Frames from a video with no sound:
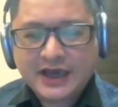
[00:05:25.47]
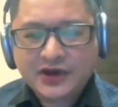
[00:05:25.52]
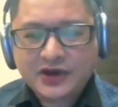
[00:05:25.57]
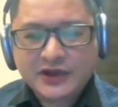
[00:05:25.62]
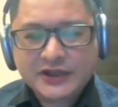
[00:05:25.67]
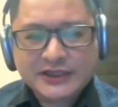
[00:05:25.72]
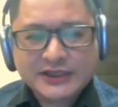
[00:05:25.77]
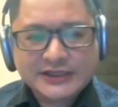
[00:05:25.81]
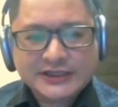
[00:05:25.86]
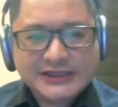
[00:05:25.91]

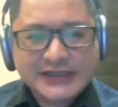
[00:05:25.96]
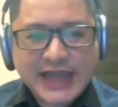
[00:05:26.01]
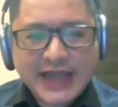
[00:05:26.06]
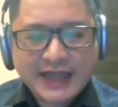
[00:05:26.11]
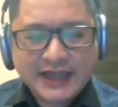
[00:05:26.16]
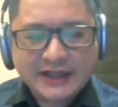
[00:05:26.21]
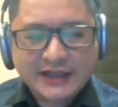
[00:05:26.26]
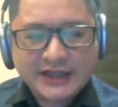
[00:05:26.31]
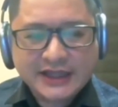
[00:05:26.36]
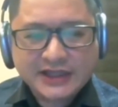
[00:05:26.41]
on the
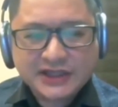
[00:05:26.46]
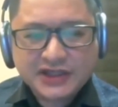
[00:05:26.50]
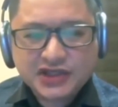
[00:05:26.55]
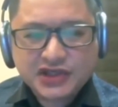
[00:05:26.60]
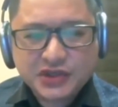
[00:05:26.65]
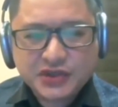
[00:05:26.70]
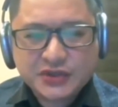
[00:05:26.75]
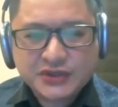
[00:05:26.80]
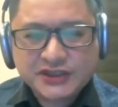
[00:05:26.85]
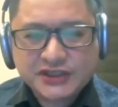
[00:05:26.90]
slide that
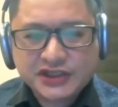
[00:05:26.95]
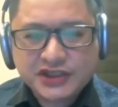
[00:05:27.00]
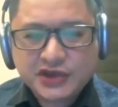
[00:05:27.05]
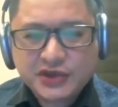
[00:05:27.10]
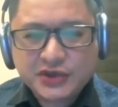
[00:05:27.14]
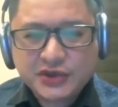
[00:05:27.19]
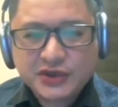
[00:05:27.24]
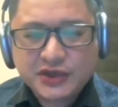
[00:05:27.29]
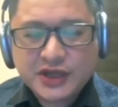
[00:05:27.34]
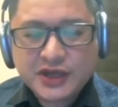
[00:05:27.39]
shows
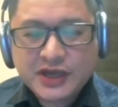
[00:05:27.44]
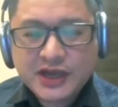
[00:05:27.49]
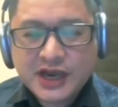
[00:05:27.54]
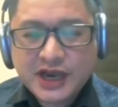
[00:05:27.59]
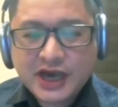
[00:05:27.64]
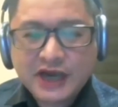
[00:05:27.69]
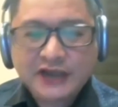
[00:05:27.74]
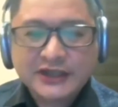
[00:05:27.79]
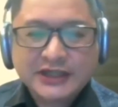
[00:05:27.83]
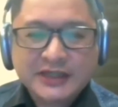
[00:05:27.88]
yung
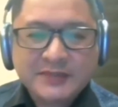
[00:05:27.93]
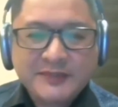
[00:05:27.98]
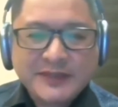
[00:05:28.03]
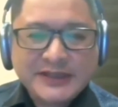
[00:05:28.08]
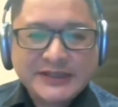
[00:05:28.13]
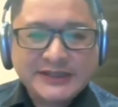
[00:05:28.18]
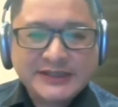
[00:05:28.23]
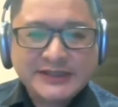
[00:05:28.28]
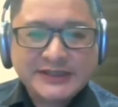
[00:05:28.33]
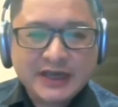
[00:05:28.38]

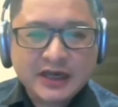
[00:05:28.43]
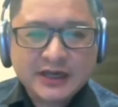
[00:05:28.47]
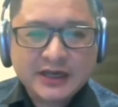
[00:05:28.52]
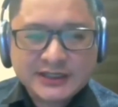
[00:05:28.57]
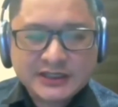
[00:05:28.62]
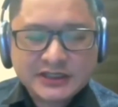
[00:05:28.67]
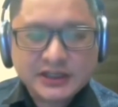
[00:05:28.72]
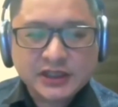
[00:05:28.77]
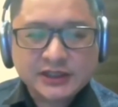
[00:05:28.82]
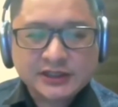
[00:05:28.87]

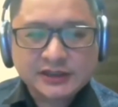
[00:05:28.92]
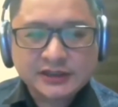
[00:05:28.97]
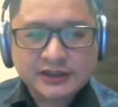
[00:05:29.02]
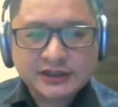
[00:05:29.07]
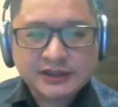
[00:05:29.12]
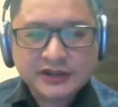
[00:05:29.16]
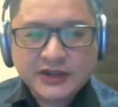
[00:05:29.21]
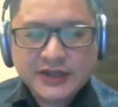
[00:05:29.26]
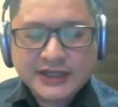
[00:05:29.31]
RT-PCR result,